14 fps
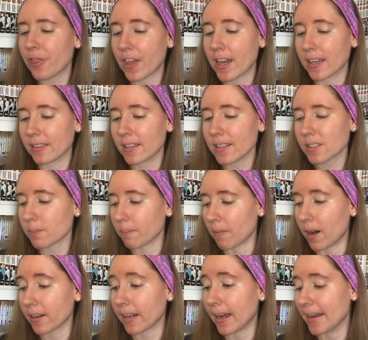thing, this
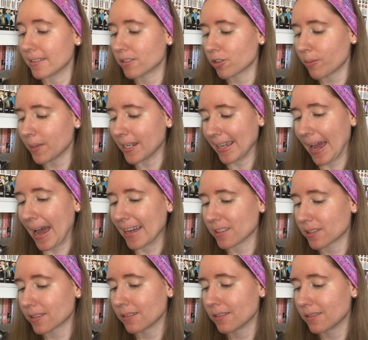manga has so many
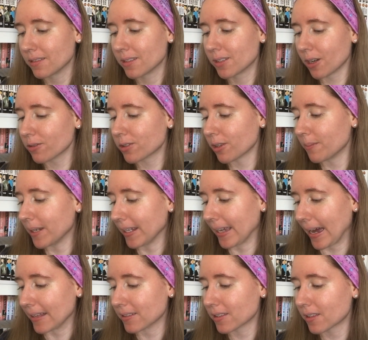cats. So many
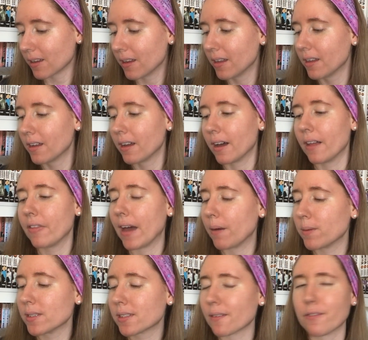cats. That
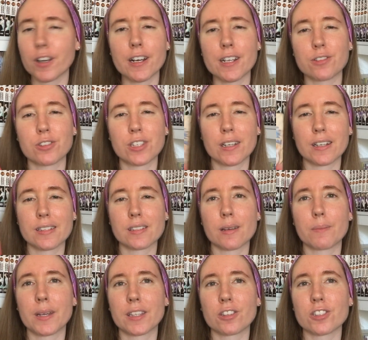was very interesting because I'm
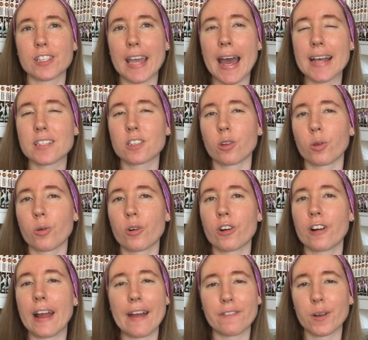like, there's cats
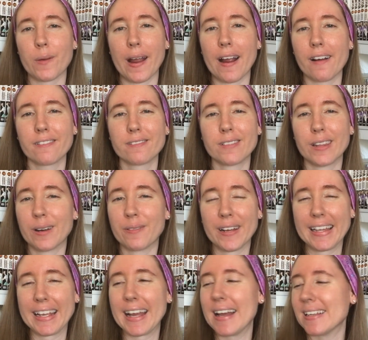galore everywhere. There
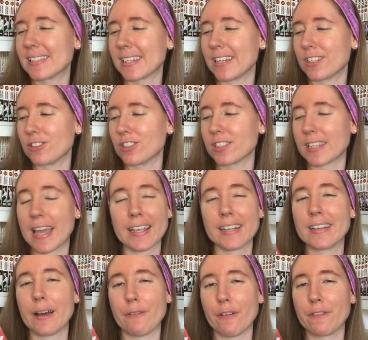really is. Like, you just can't get
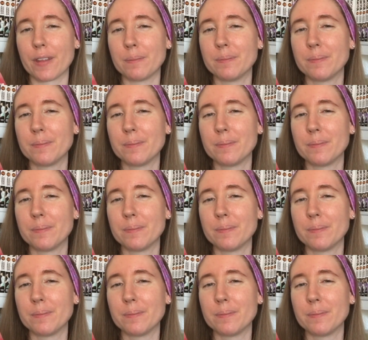enough of them.